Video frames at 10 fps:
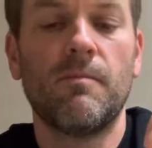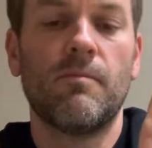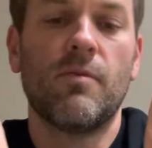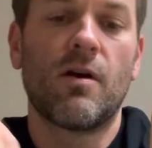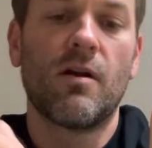
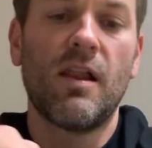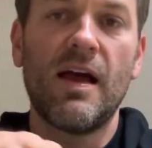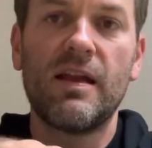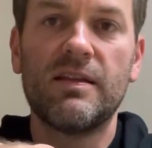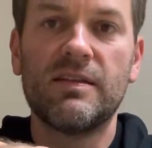But our
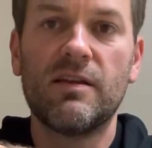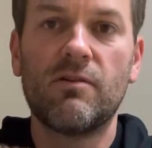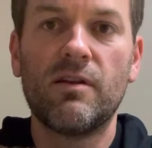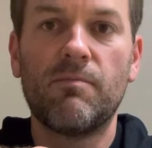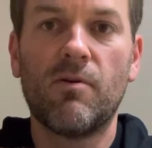line is entering
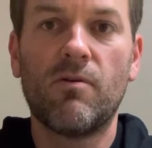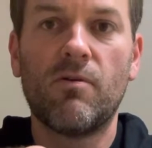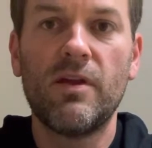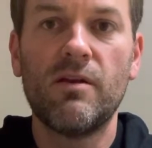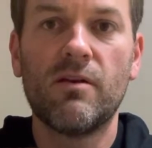the pole
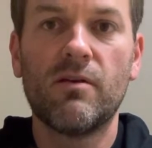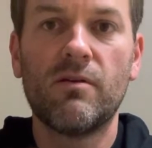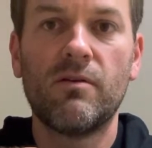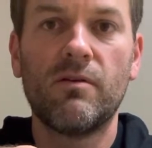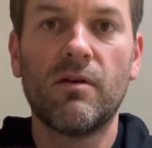
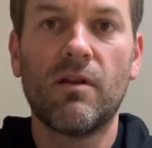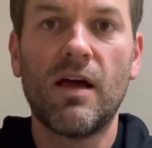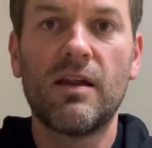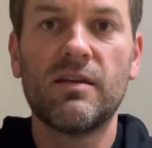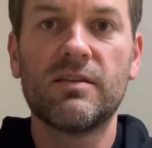here. Our
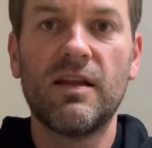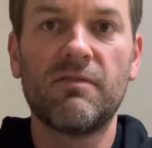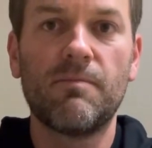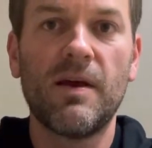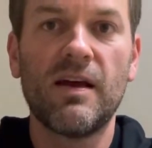line doesn't have to
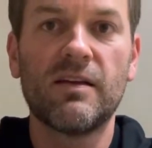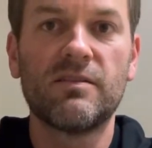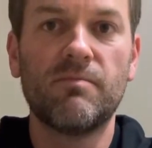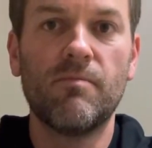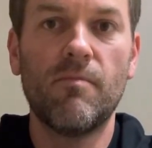pass
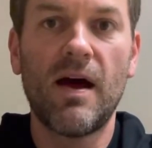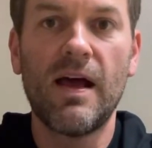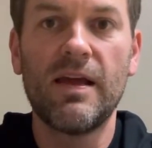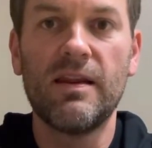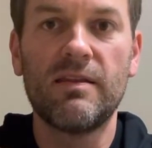by
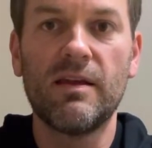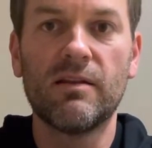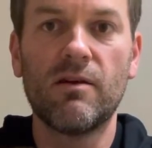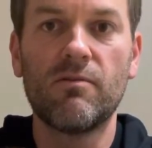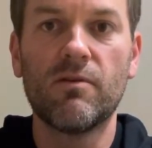anything
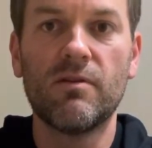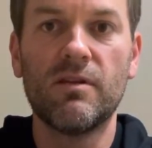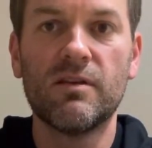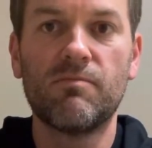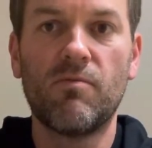lower than
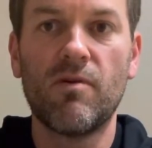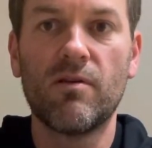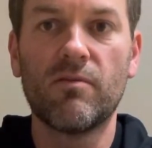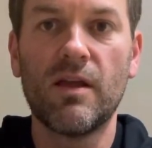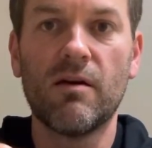this point
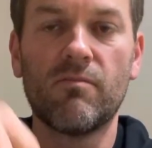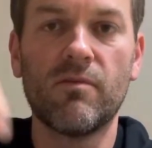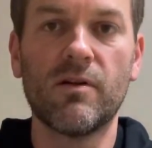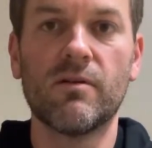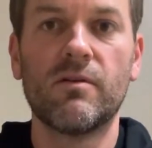on the
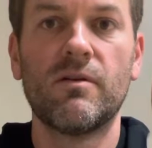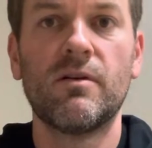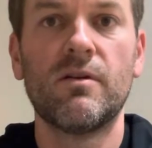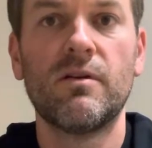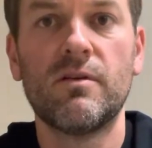outrigger.
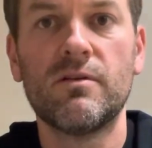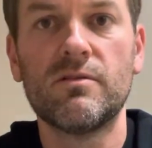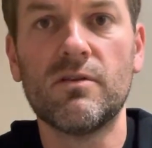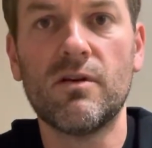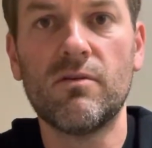
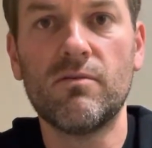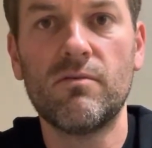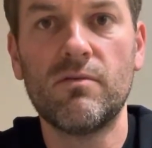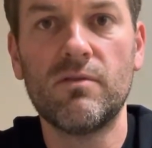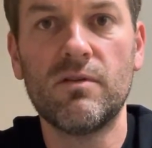So
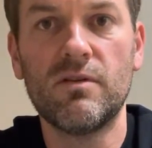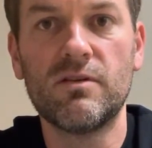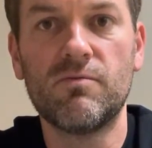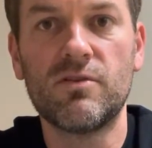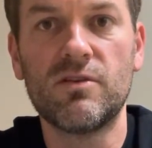this
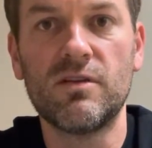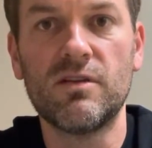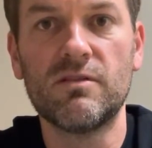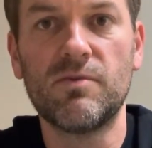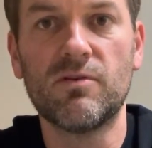bushing is
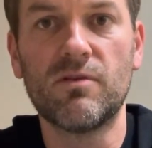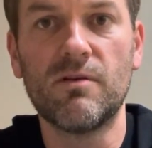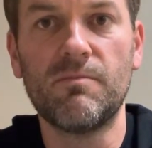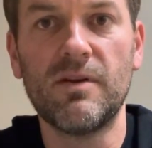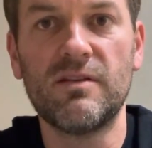built a
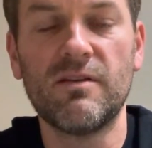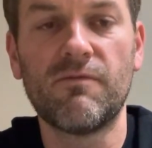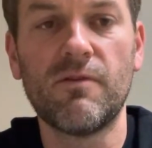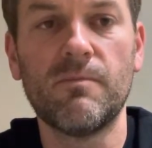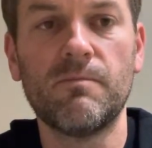bit
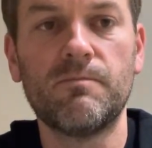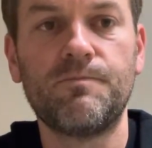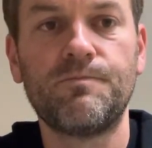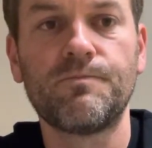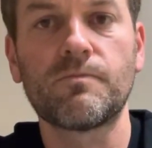different.
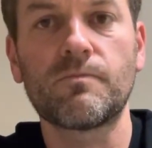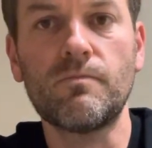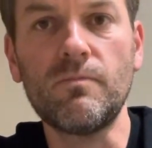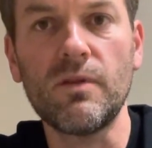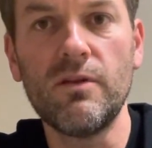
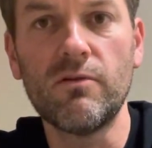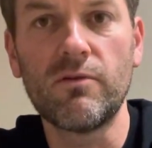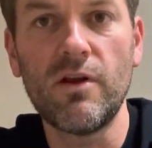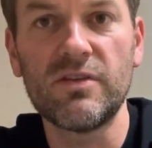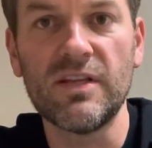You'll
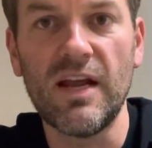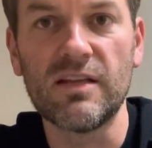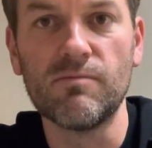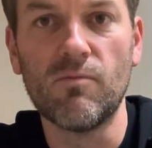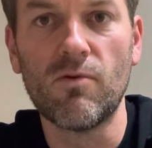notice it has
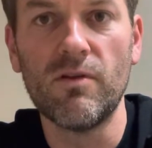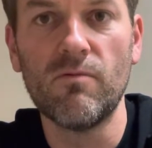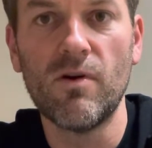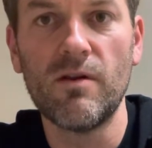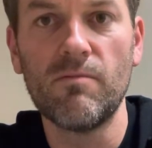more than
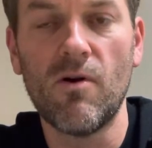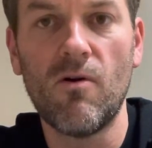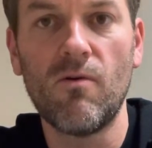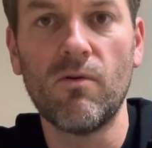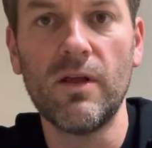one
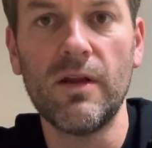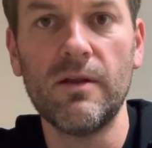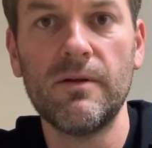hole in it.